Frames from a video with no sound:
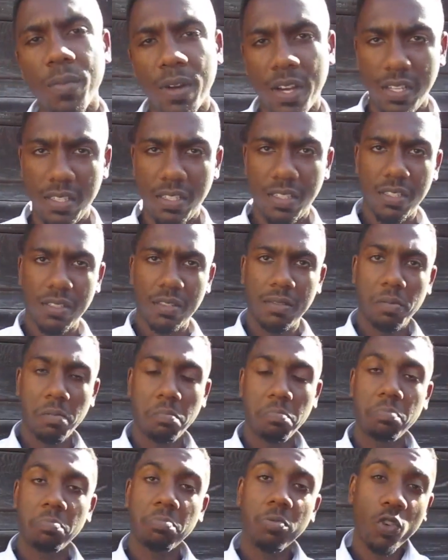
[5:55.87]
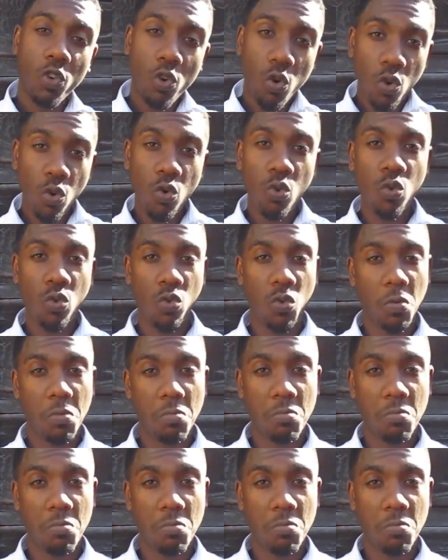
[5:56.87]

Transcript: months, cool.